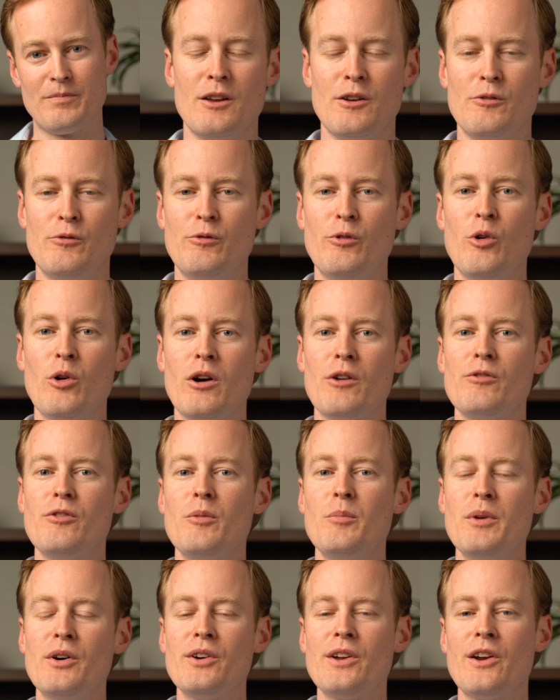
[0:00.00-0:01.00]
for
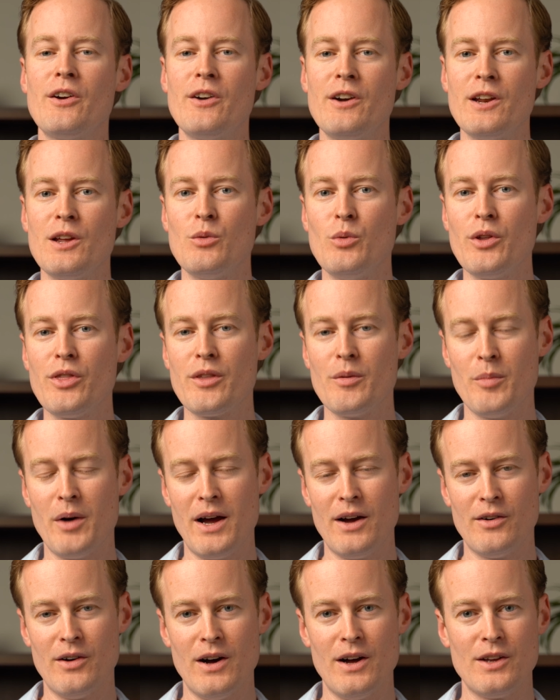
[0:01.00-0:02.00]
familiarity with the
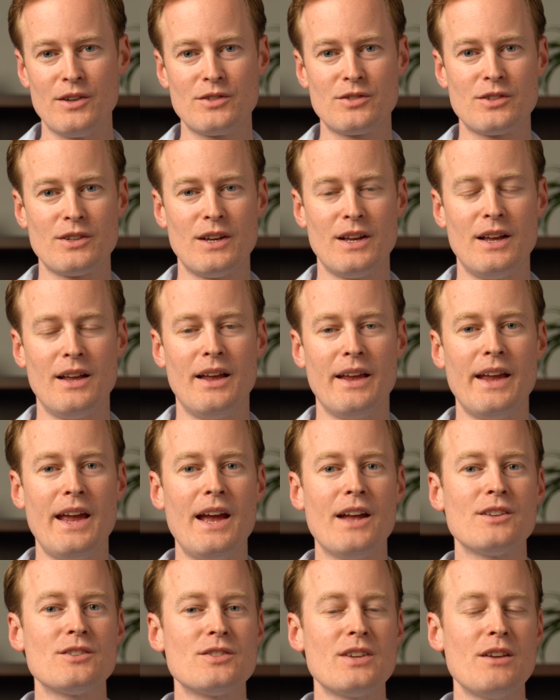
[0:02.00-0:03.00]
bylaws
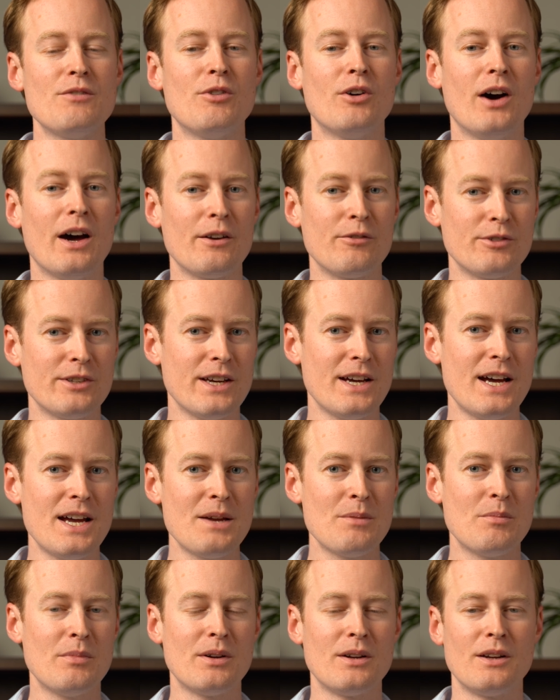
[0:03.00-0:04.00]
can save a lot of
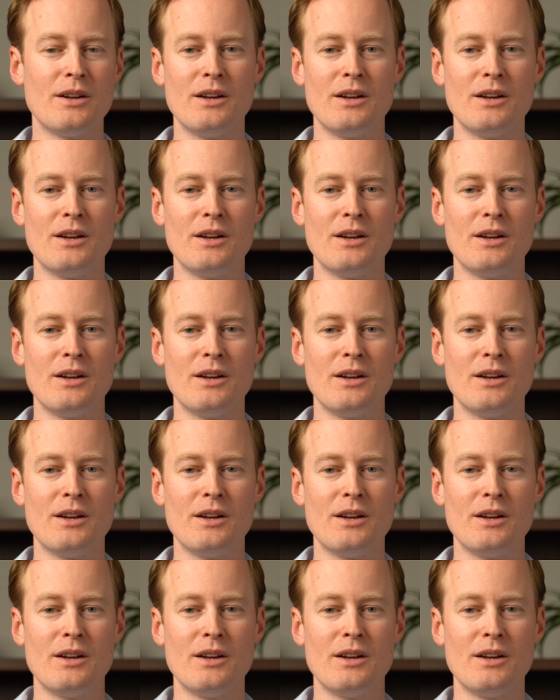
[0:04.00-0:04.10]
time,